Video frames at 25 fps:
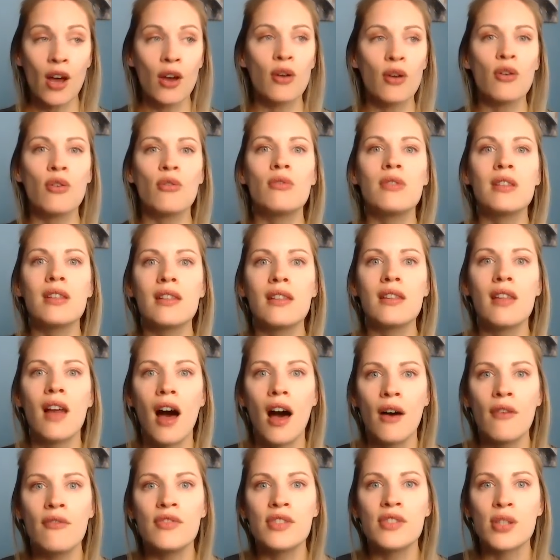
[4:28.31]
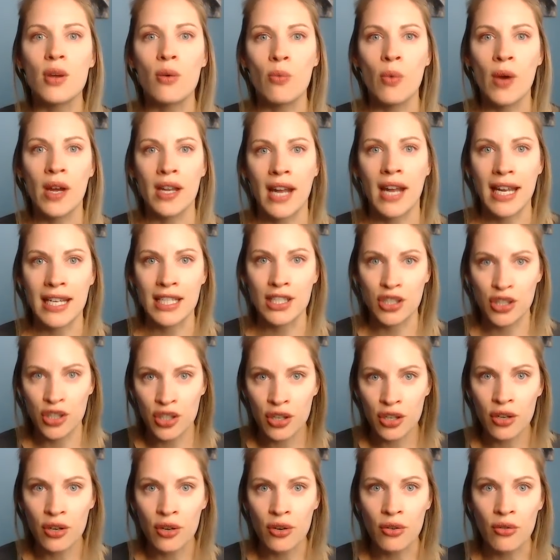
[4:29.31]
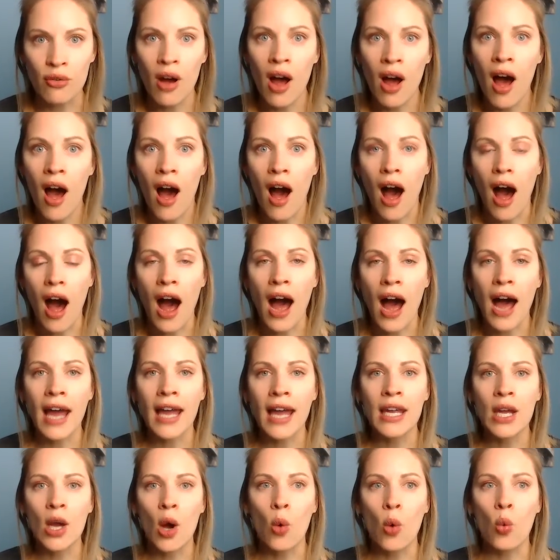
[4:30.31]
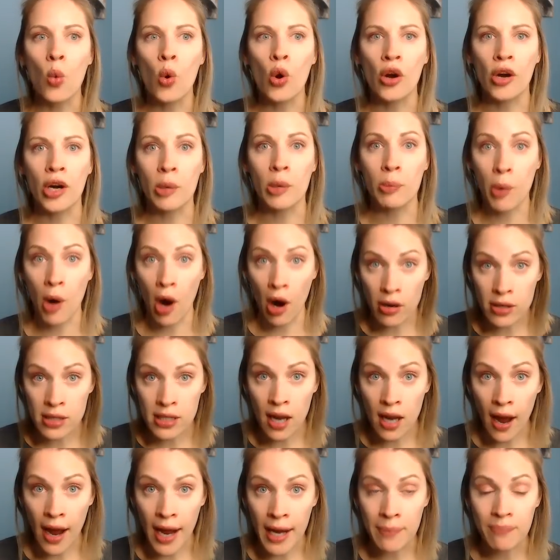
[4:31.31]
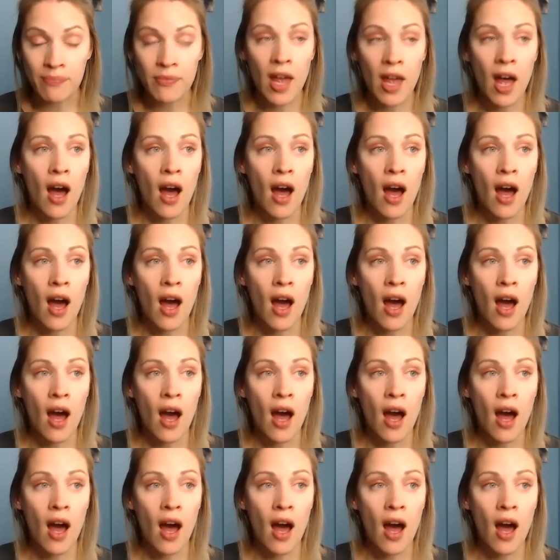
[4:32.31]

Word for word: who loves what I do, I work part time.